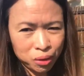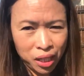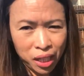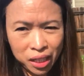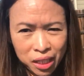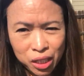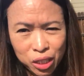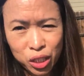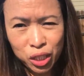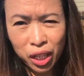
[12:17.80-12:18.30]

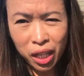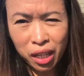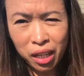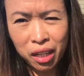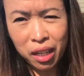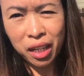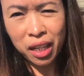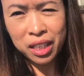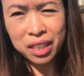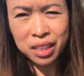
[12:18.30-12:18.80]
kind of share
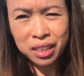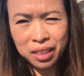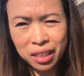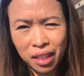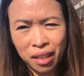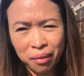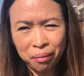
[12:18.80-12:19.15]
this